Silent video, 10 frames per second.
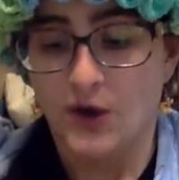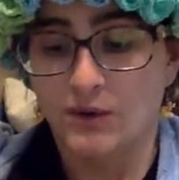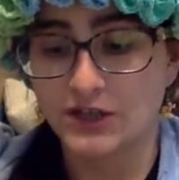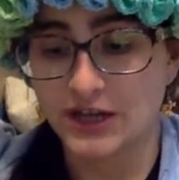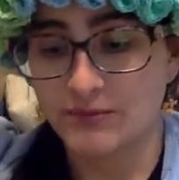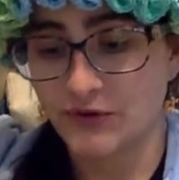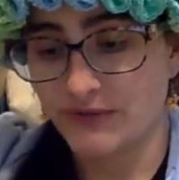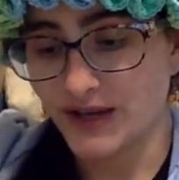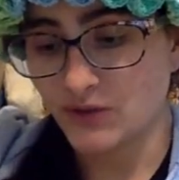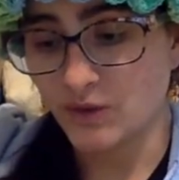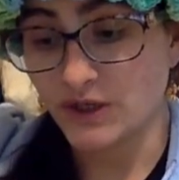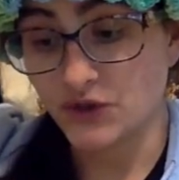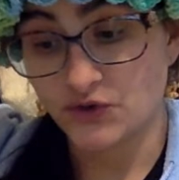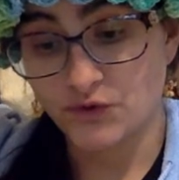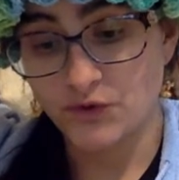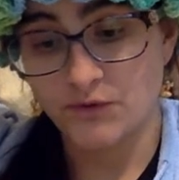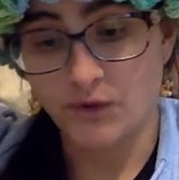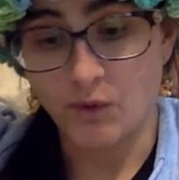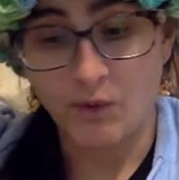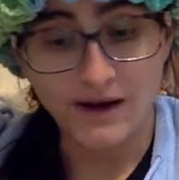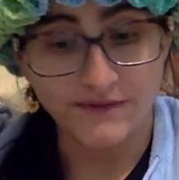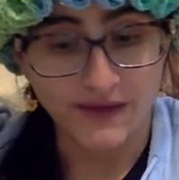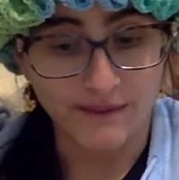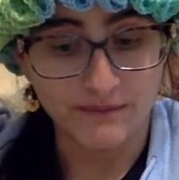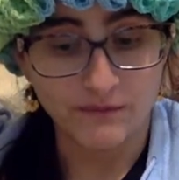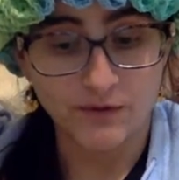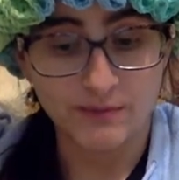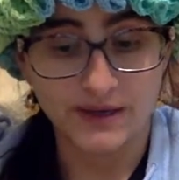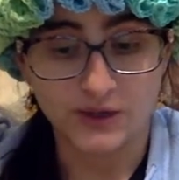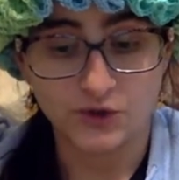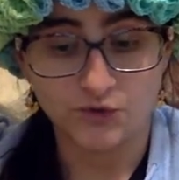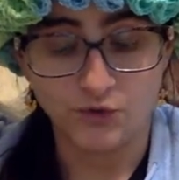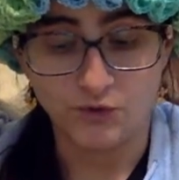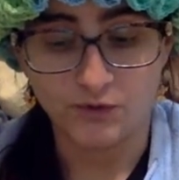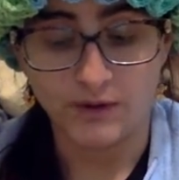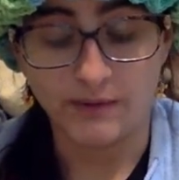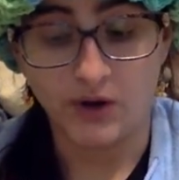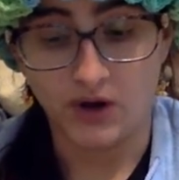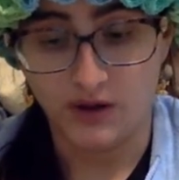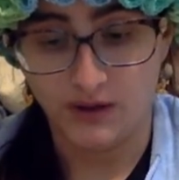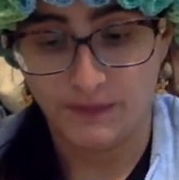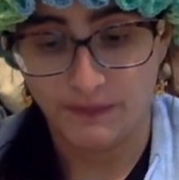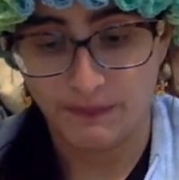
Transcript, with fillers: which can prevent what is true for one of them from being true for them all.